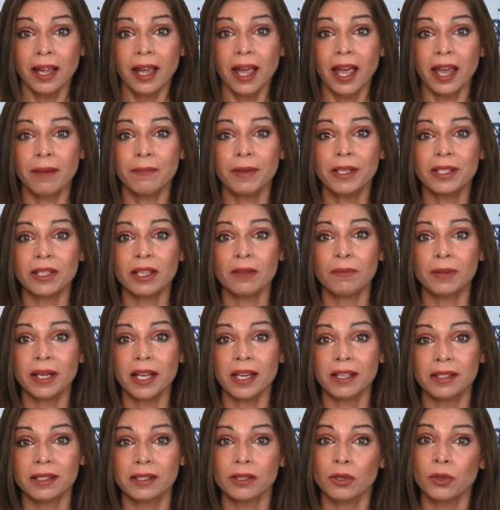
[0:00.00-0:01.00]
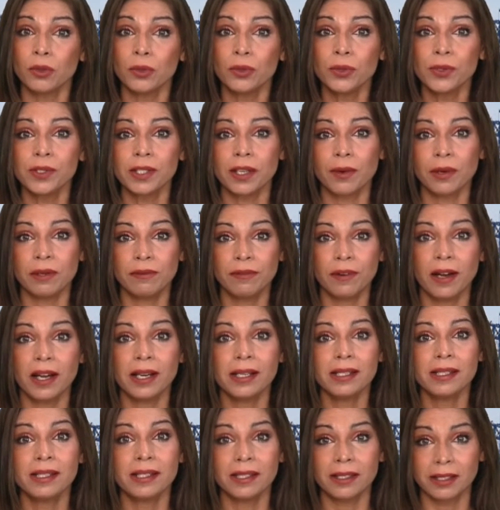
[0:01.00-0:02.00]
And Mesoblast also
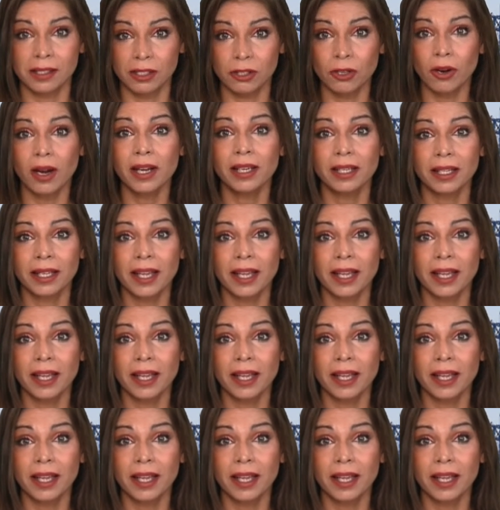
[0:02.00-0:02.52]
advised its drug